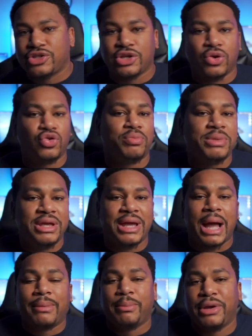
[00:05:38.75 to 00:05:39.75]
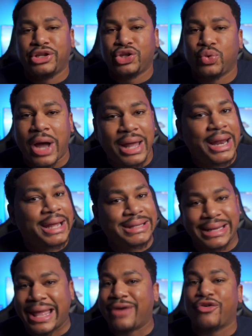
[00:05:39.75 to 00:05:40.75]
So me, I'm a big dude. I like
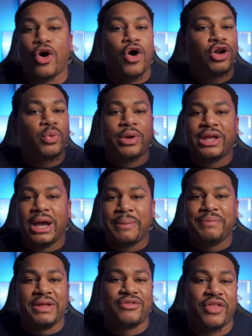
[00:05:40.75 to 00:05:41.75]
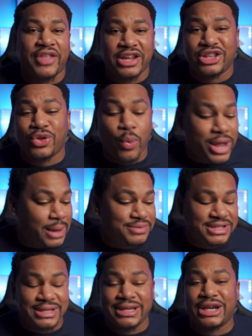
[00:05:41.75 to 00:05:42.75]
it to have all the way up, and think the way I'm
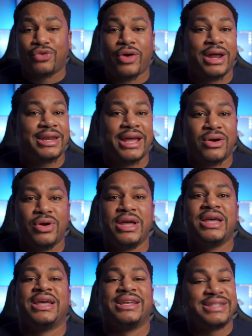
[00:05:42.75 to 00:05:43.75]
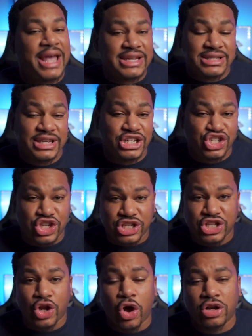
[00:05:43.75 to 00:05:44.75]
sitting in it right now is actually
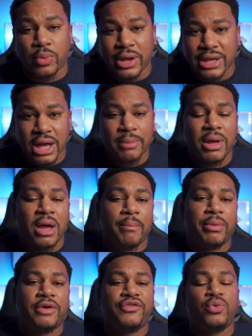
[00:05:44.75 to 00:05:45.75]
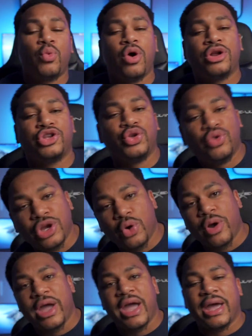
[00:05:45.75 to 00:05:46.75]
adjusted all the way up. But if you want, you can
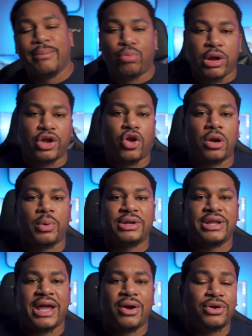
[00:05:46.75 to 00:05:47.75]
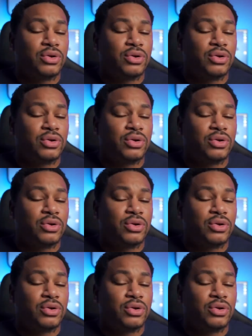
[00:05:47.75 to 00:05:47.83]
go ahead and bring it all the way down.